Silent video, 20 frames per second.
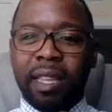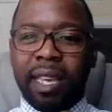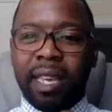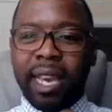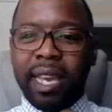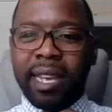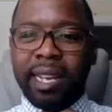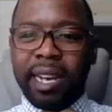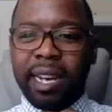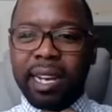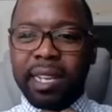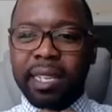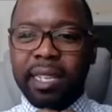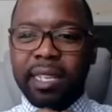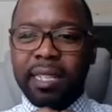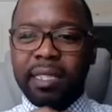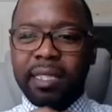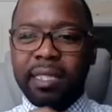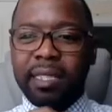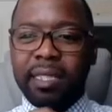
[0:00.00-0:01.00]
Hey,
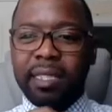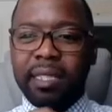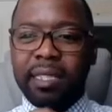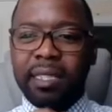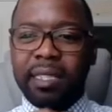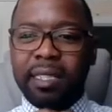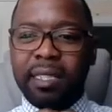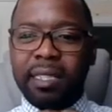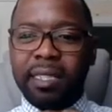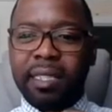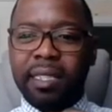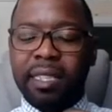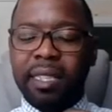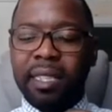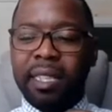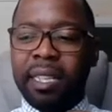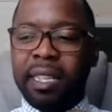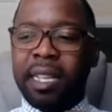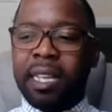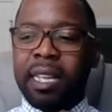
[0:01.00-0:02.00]
Connie.
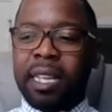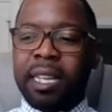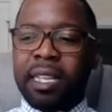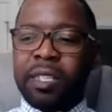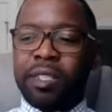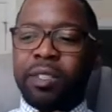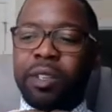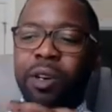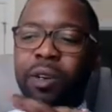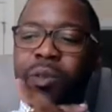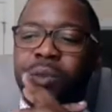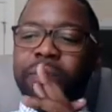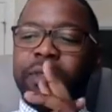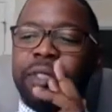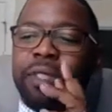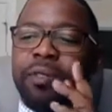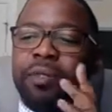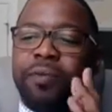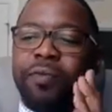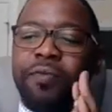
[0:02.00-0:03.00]
So
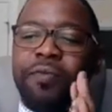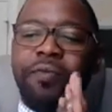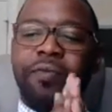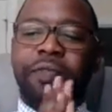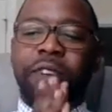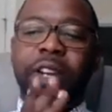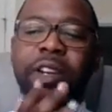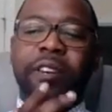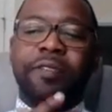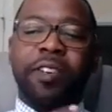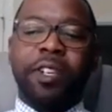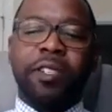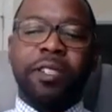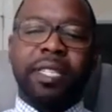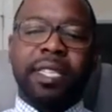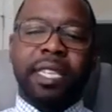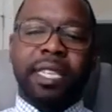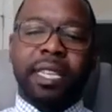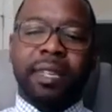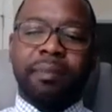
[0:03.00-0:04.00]
very first
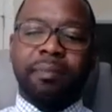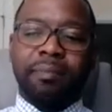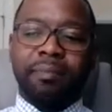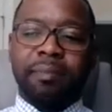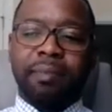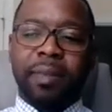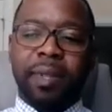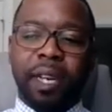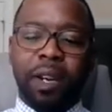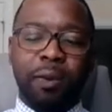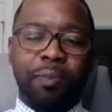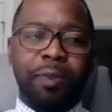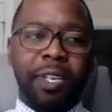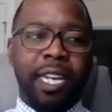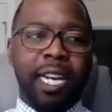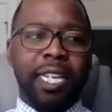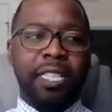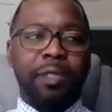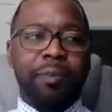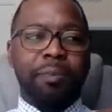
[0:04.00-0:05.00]
tip. Hope you
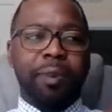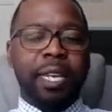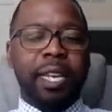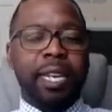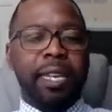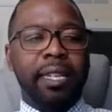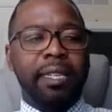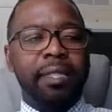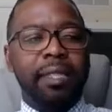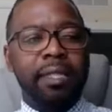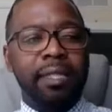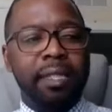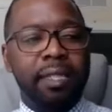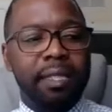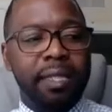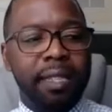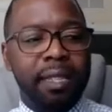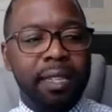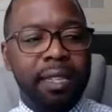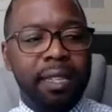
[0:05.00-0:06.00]
got your pen,
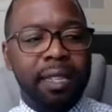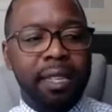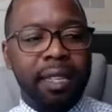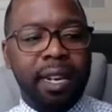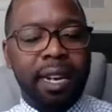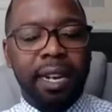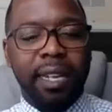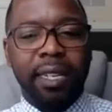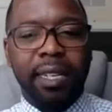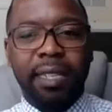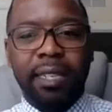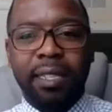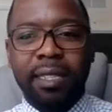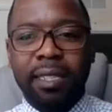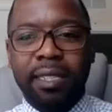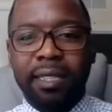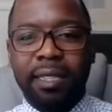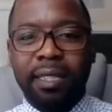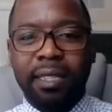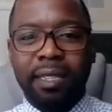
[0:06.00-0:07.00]
Connie.
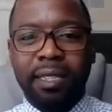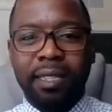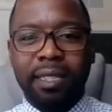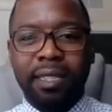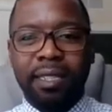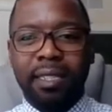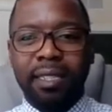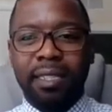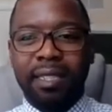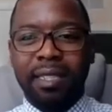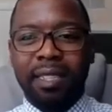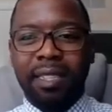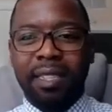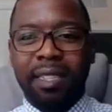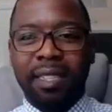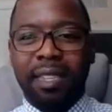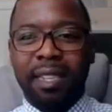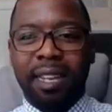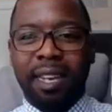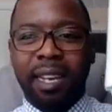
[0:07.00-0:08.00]

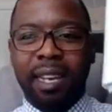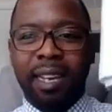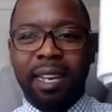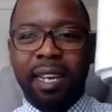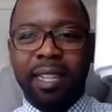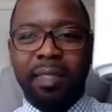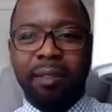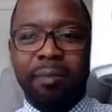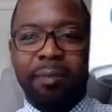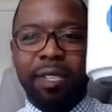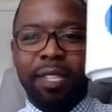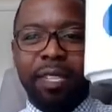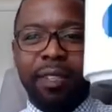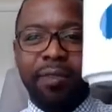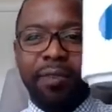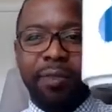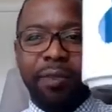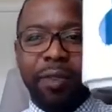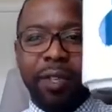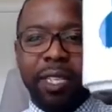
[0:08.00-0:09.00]
I got the mug
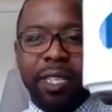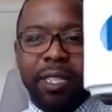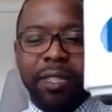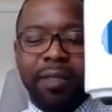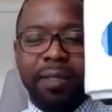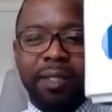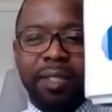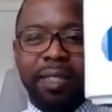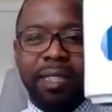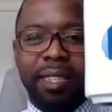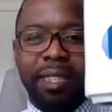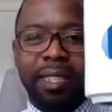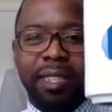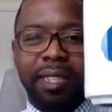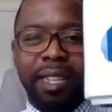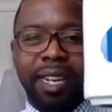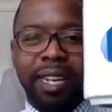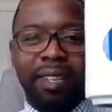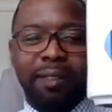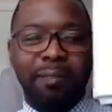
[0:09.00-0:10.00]
for you,
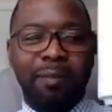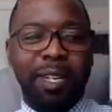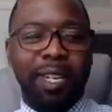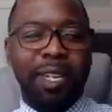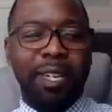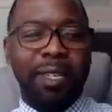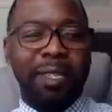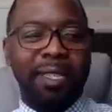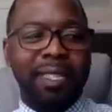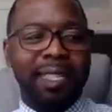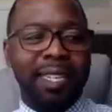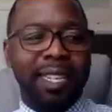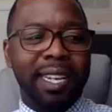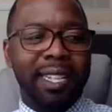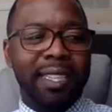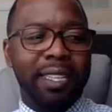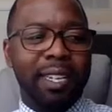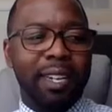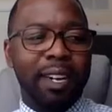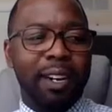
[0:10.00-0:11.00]
like a boss.
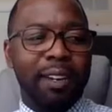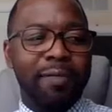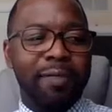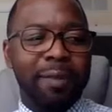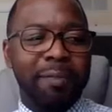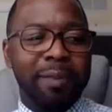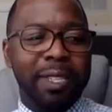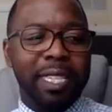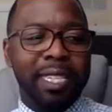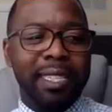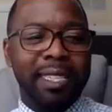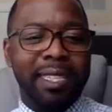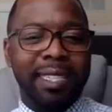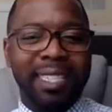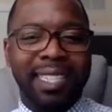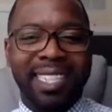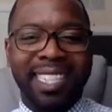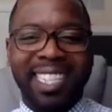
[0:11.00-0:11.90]
Got the coffee mug.